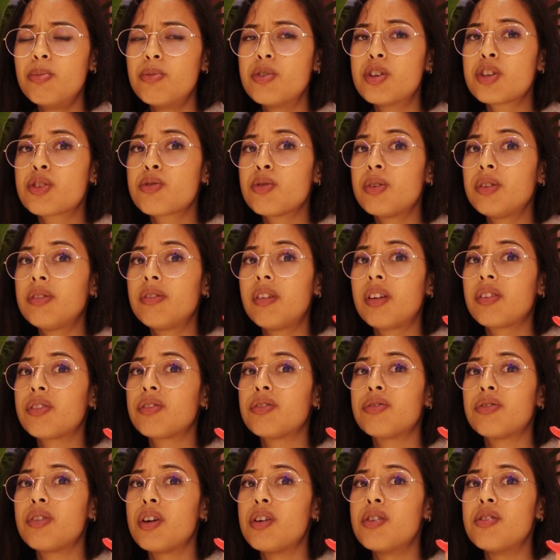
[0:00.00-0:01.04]
This one
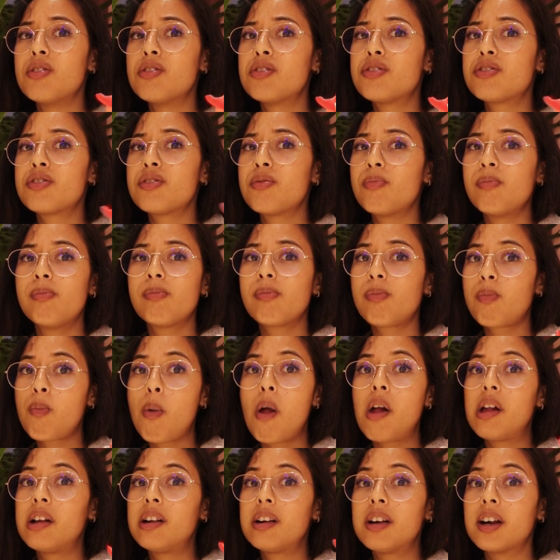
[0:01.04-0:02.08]
doesn't taste
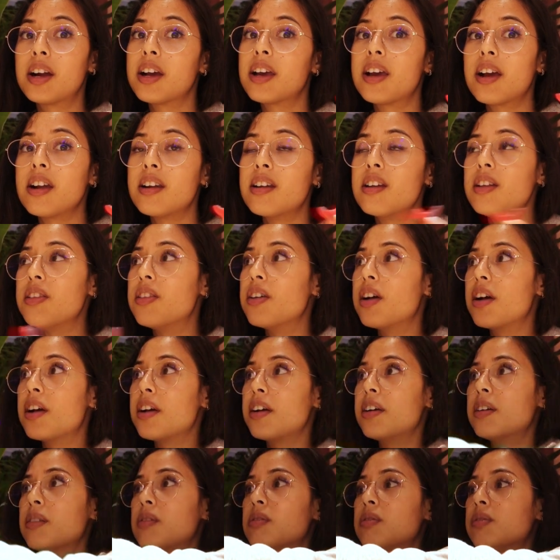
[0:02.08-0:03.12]
like
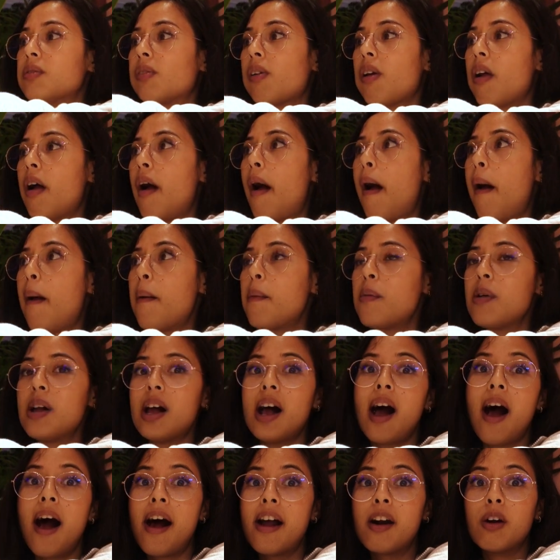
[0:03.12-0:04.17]
anything
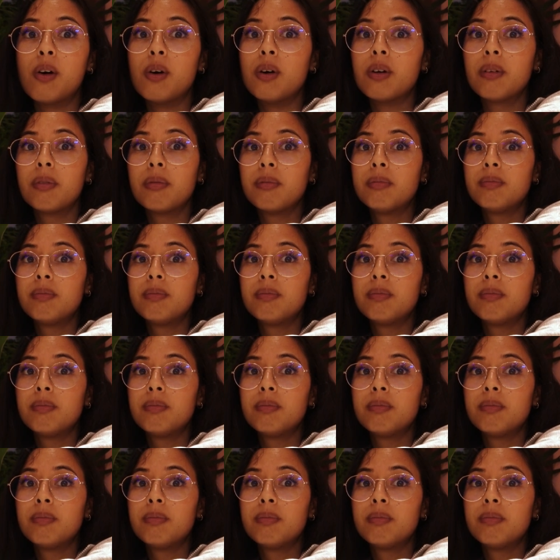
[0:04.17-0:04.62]
at all.